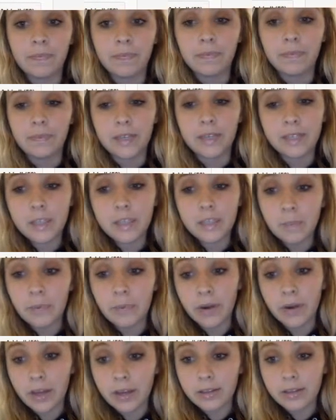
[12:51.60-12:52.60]
This is a
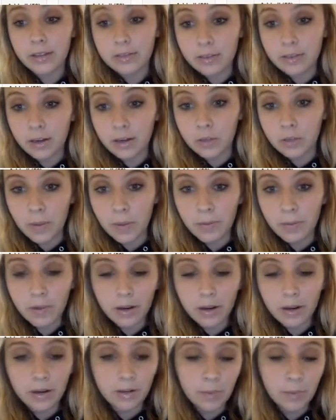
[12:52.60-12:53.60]
pretty good search. People
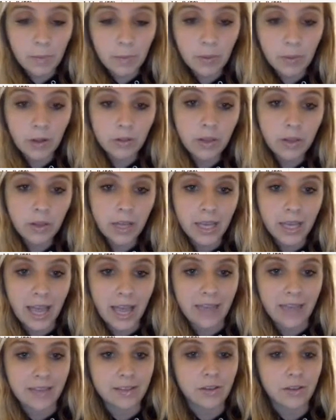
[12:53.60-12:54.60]
are looking
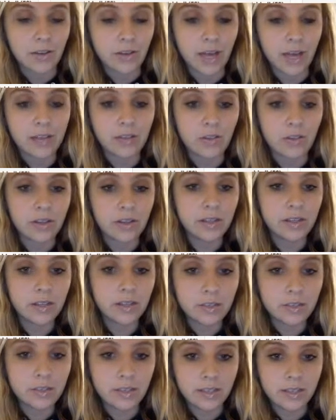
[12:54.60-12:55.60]
at this, okay? So these are
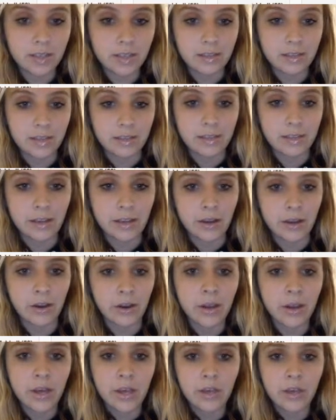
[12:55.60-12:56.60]
your statistics here.
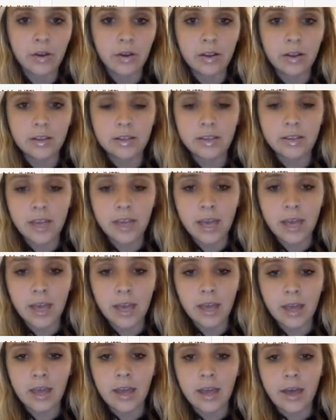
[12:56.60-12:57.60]
You can
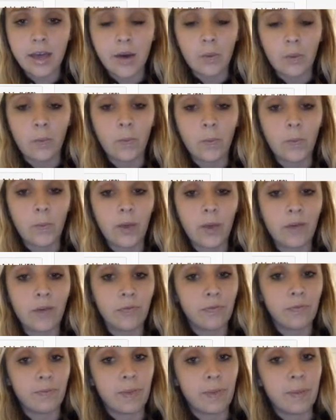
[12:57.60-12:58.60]
see
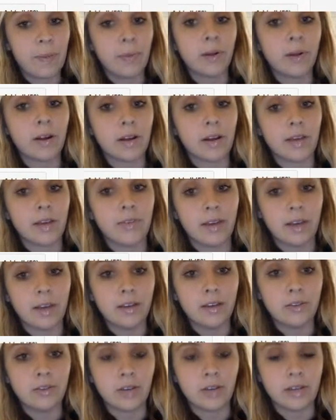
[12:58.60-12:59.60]
if people are even
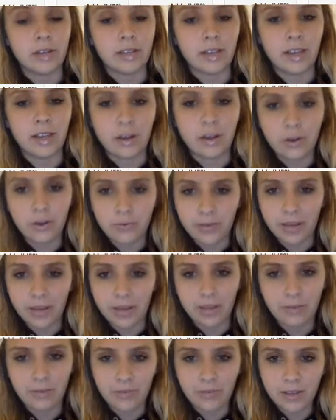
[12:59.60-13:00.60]
interested. You know,
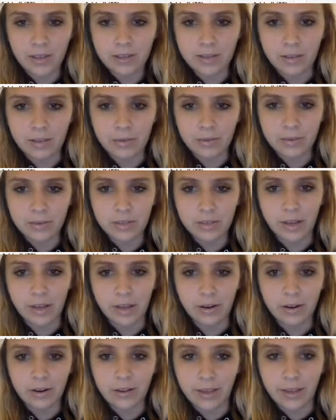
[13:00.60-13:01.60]
if these numbers
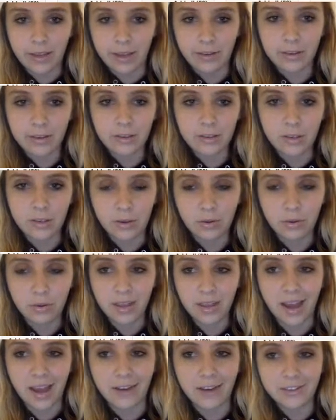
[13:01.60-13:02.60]
here are like
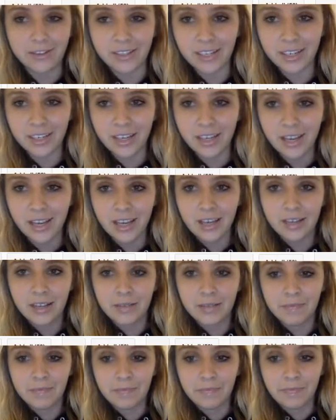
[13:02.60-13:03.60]
2,000,
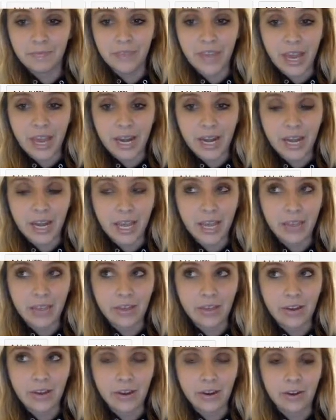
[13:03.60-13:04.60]
then
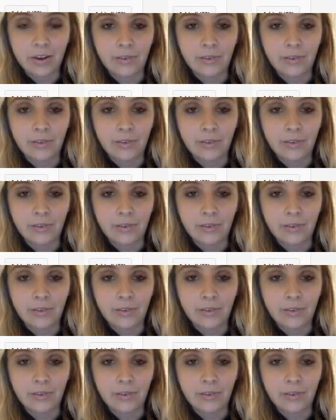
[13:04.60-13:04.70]
either